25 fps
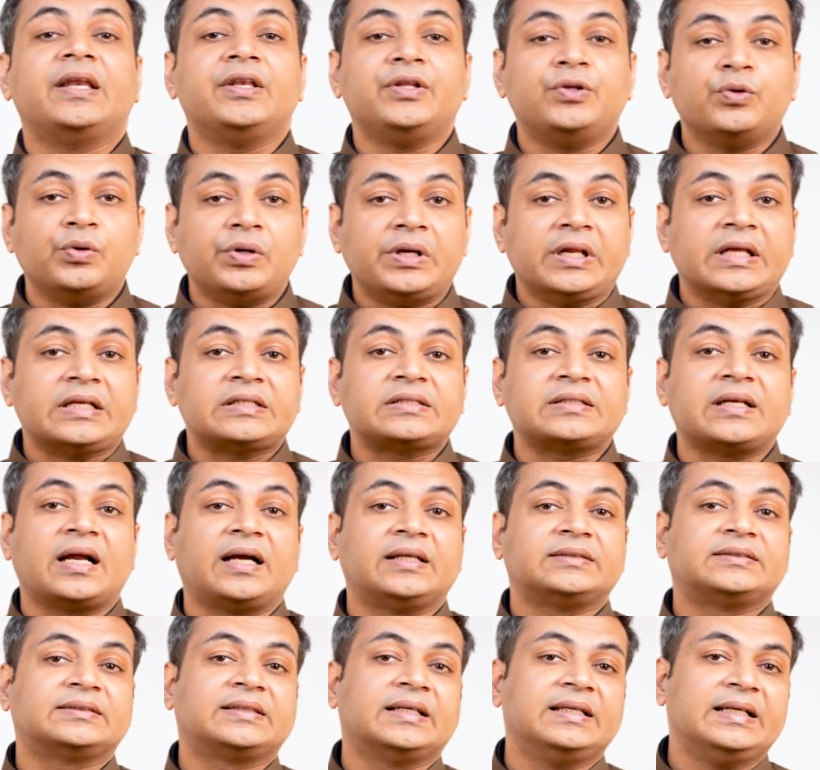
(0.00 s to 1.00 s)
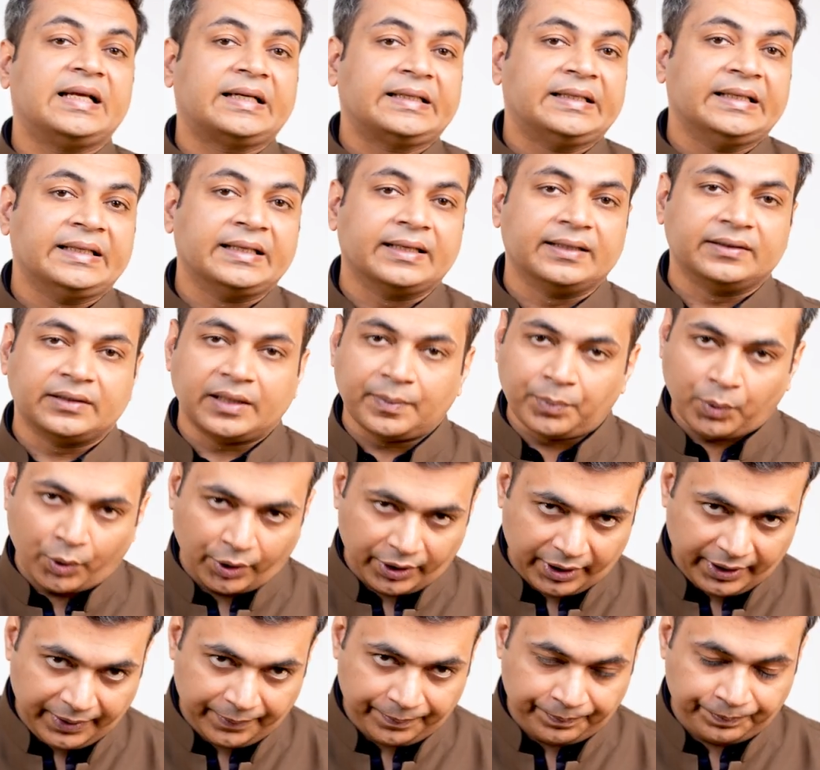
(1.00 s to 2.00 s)
and urea starts collecting in the
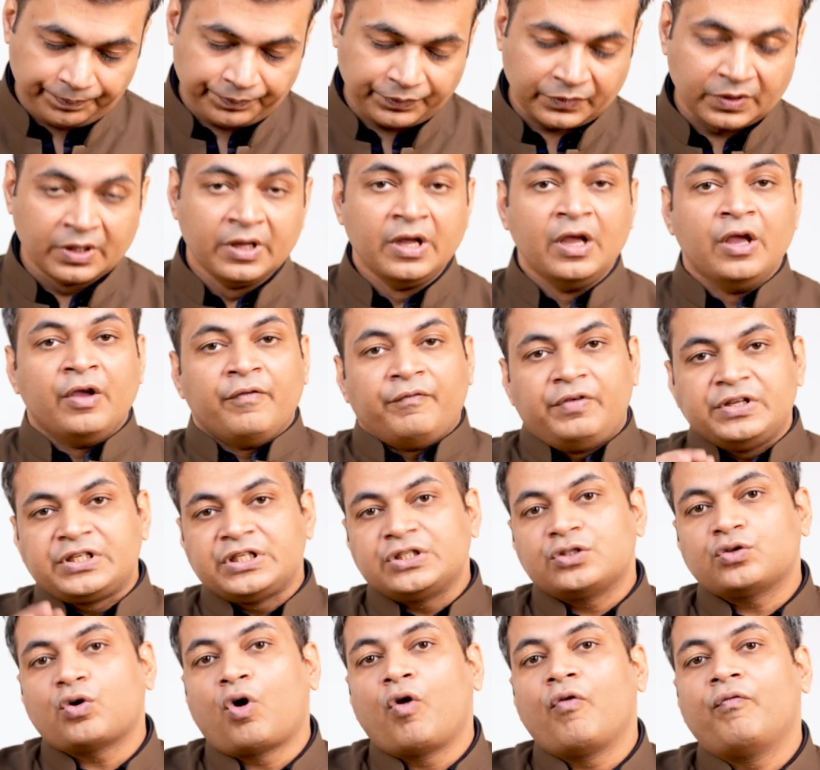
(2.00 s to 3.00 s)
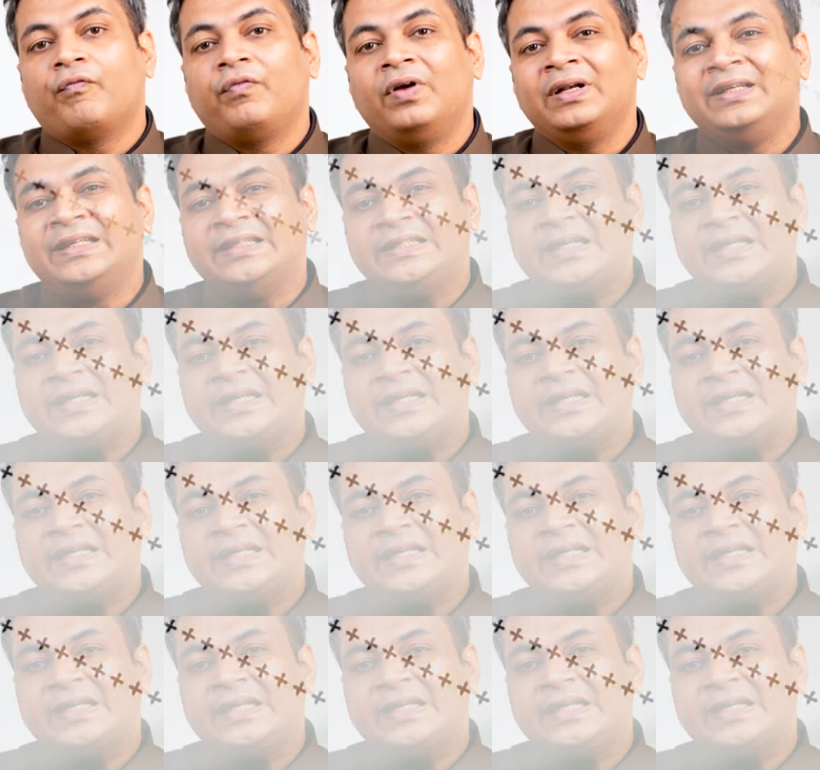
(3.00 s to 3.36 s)
body, which is often